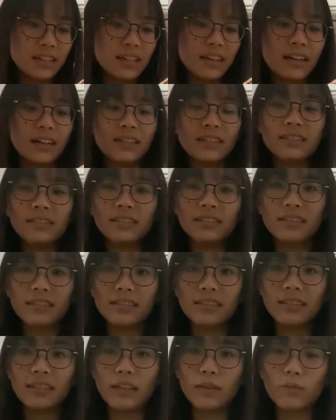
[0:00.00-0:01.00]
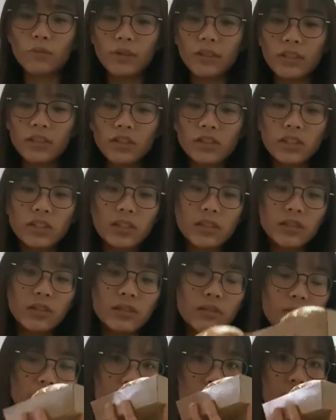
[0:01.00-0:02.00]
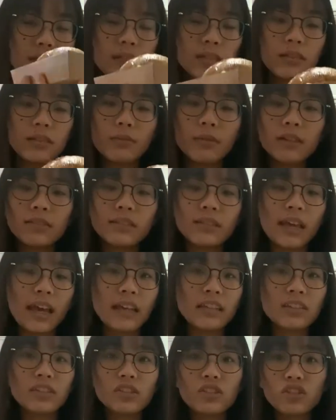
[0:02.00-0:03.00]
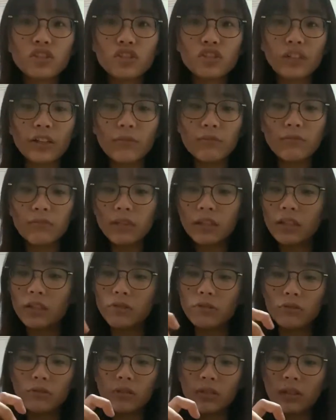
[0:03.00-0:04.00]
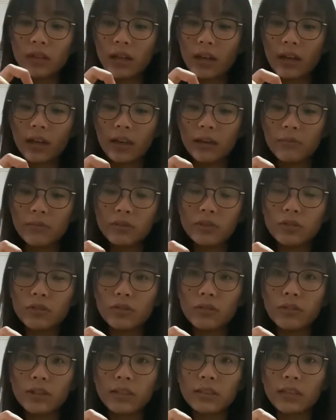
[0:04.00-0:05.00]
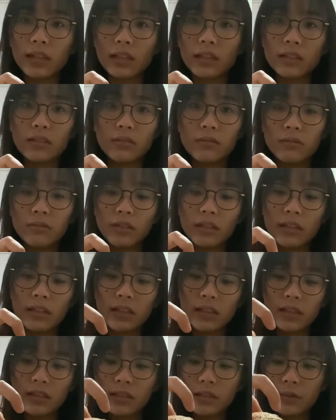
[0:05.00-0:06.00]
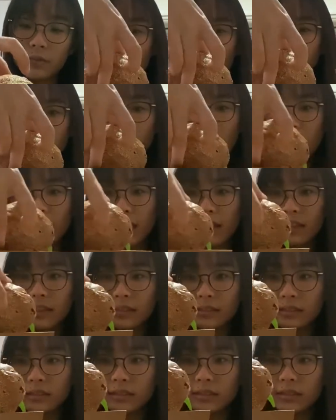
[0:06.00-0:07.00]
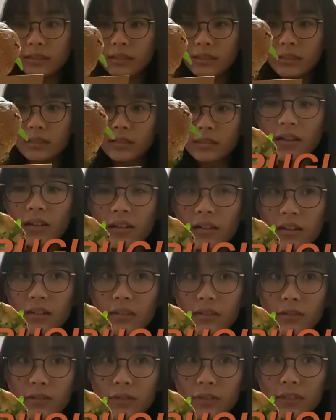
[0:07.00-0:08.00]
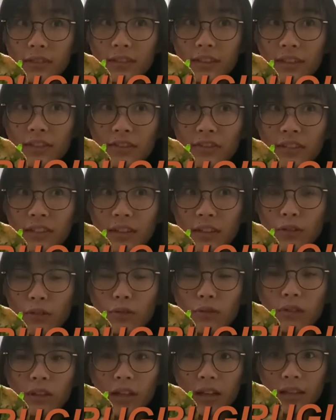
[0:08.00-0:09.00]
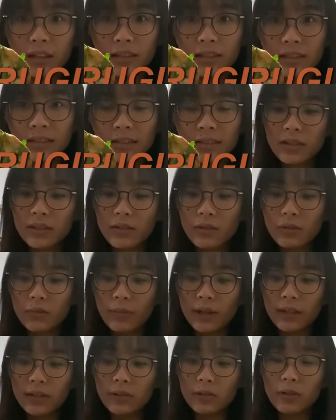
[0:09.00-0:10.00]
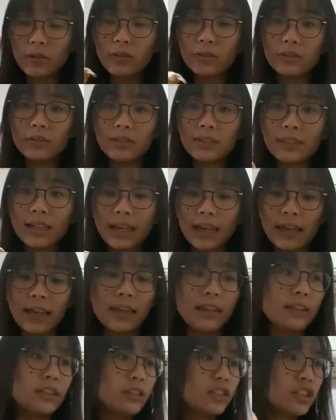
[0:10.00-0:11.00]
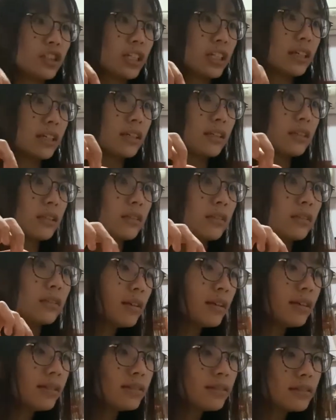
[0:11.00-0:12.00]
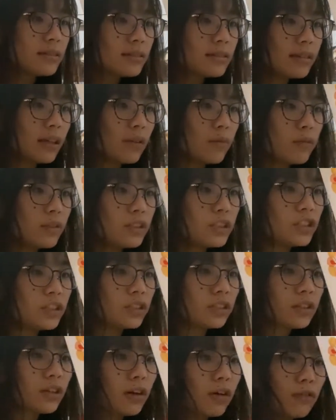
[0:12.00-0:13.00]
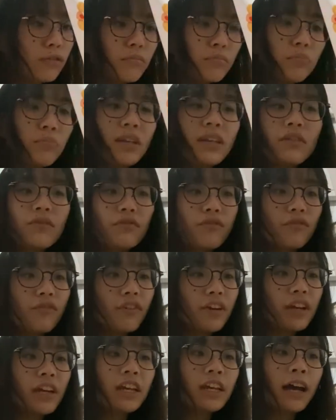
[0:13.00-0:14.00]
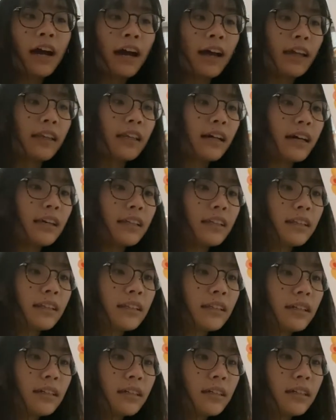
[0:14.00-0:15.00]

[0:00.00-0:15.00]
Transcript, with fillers: ah, this is the sandwich. Smells extremely good. I am so excited to dig in. It has arugula, tomatoes, and chicken. This sandwich is called meat-free Hainan